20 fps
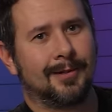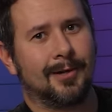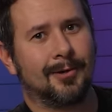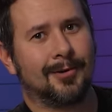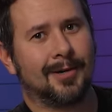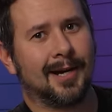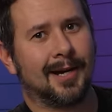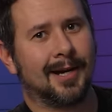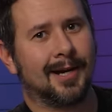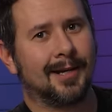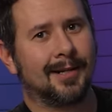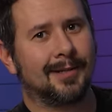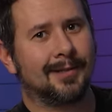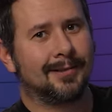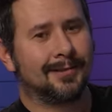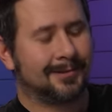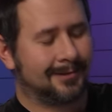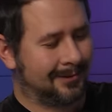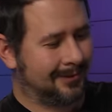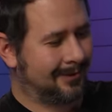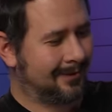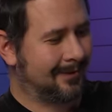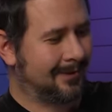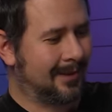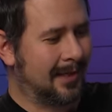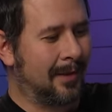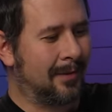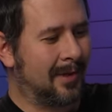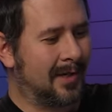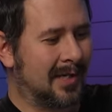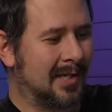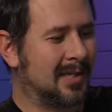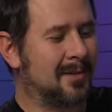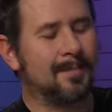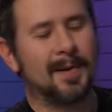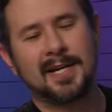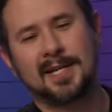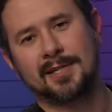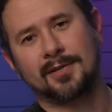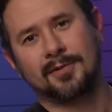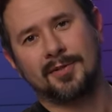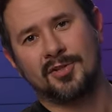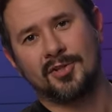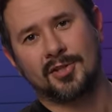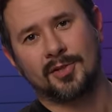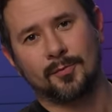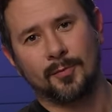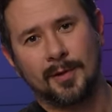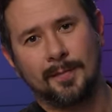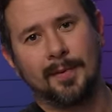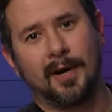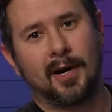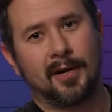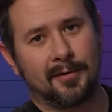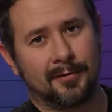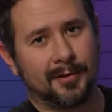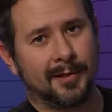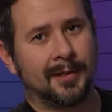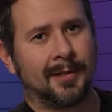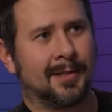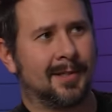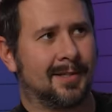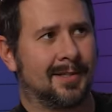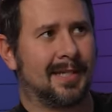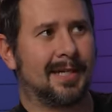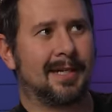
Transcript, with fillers: okay, I mean, it's basically just rebottling. It's